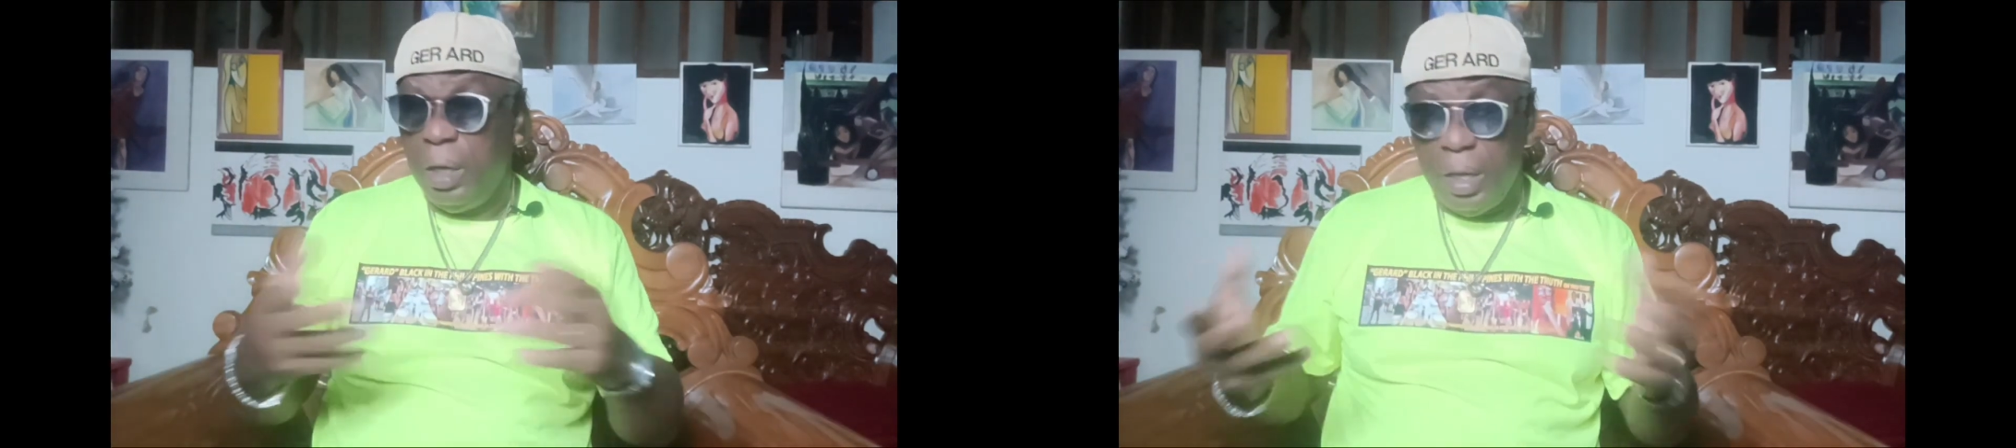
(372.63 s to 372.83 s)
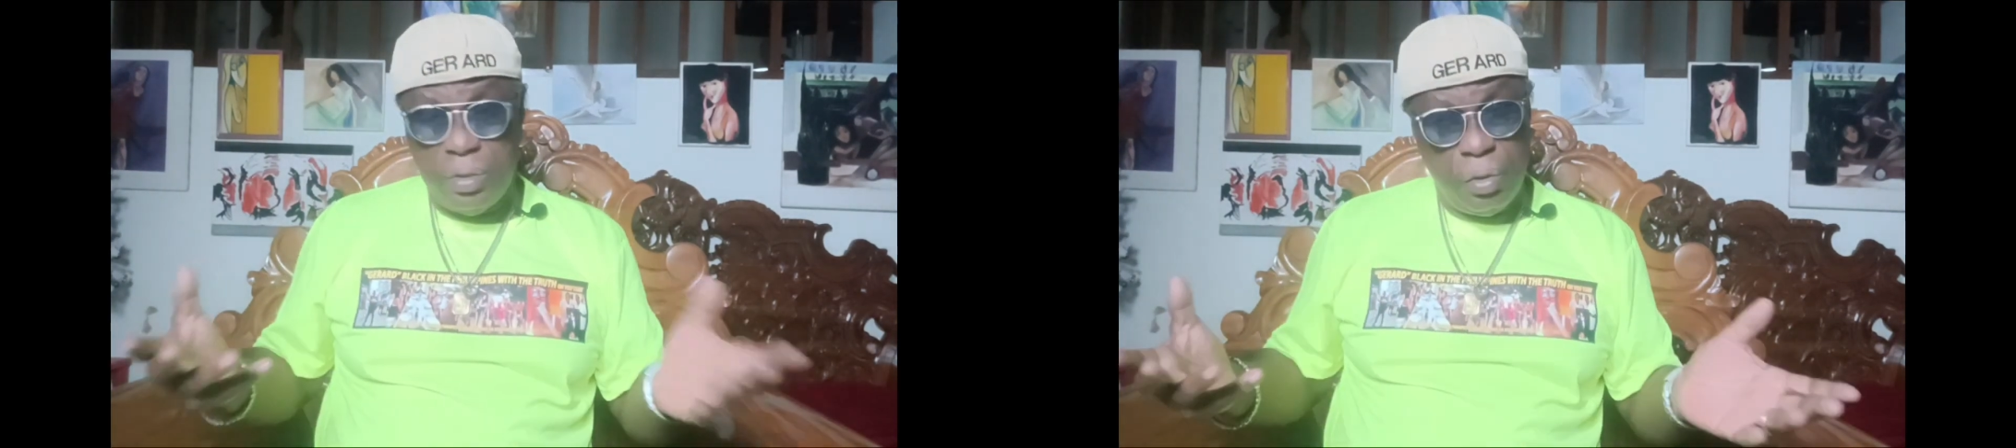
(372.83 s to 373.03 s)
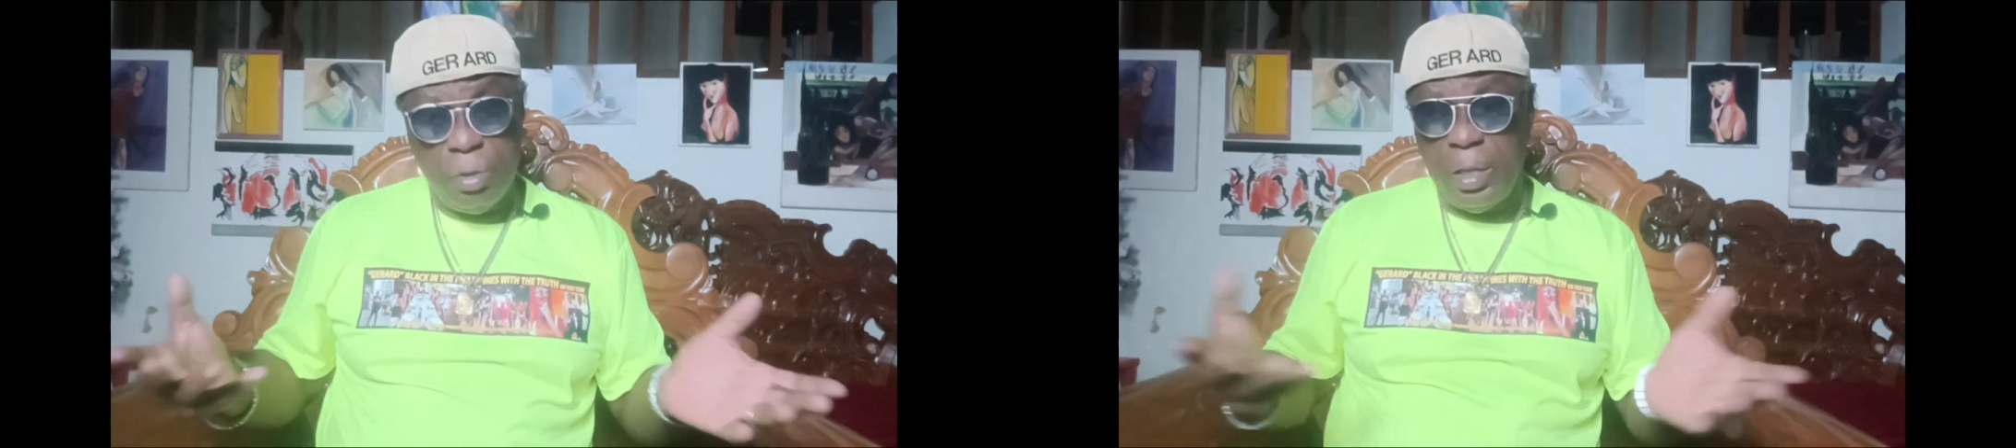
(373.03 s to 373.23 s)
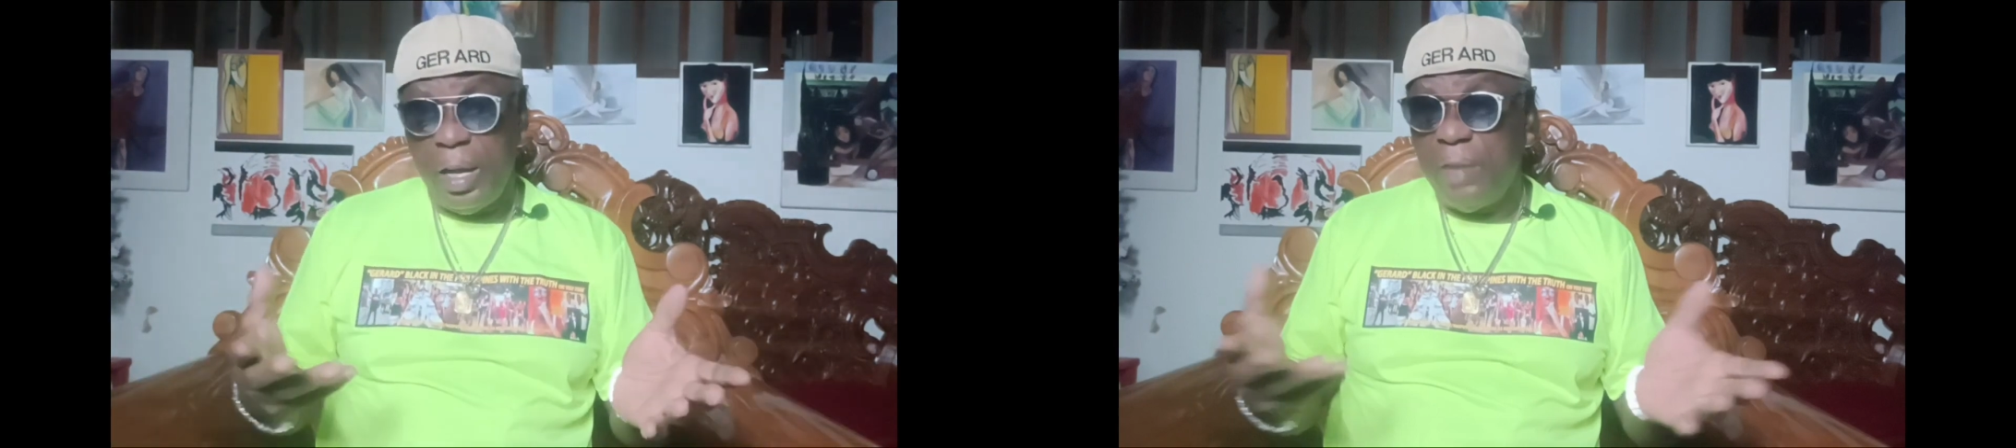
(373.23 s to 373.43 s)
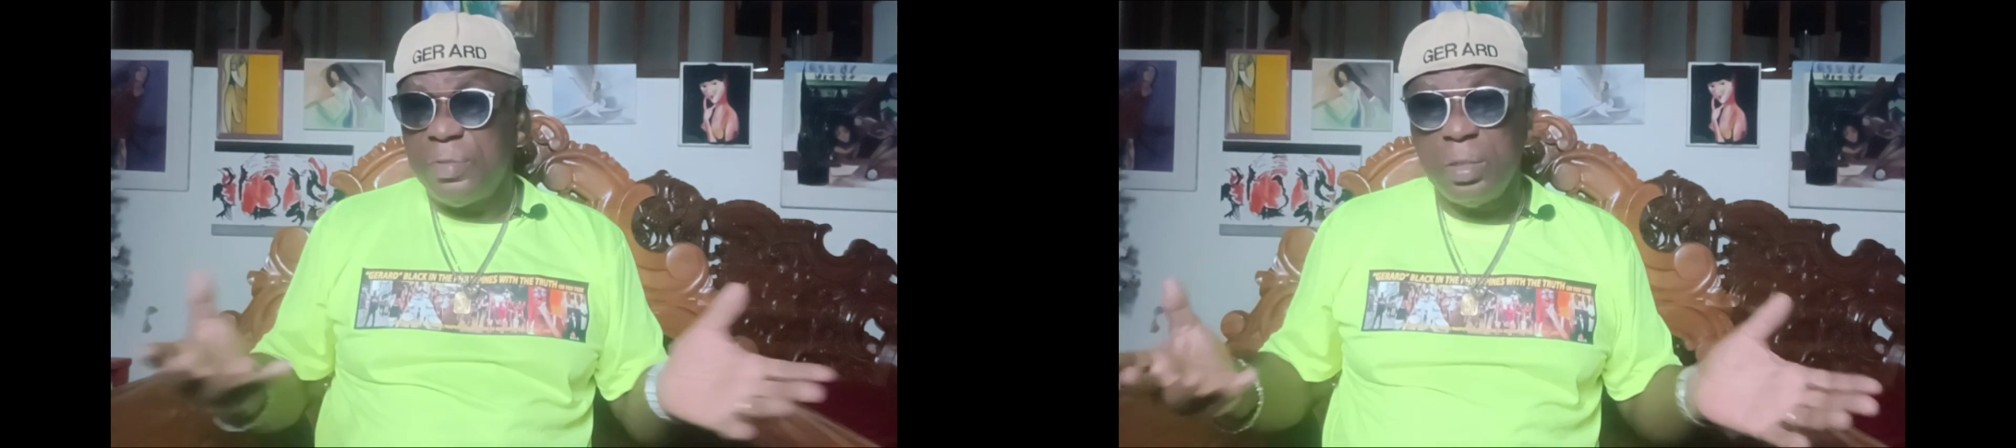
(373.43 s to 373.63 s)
It's good to have